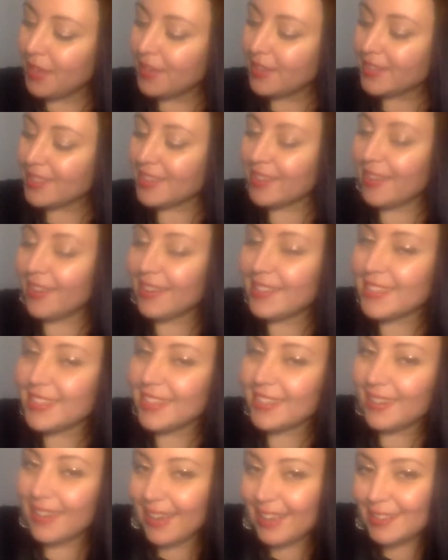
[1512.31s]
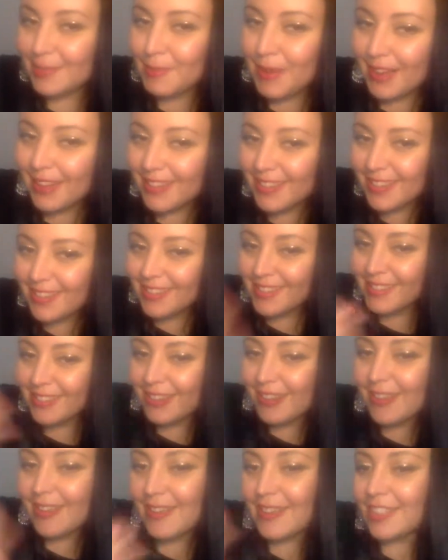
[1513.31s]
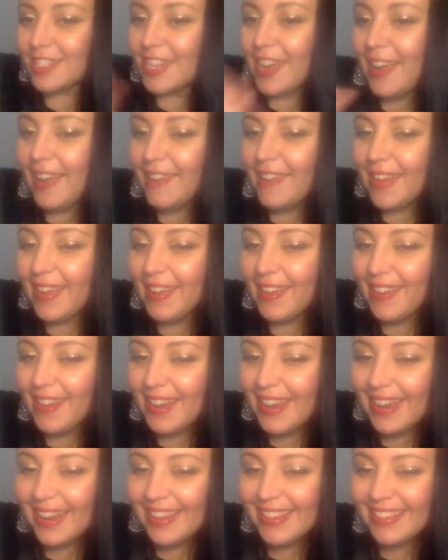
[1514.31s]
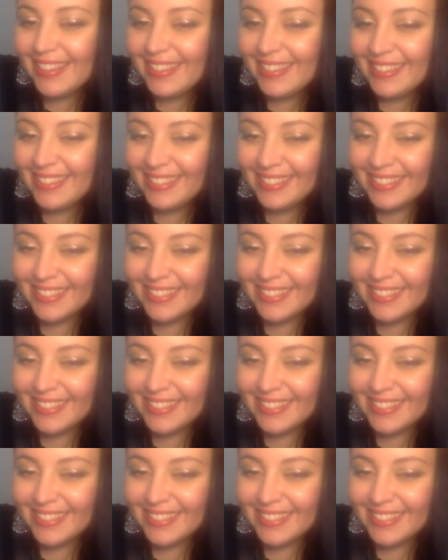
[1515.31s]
So I'll see you guys back soon. Ciao, Aries.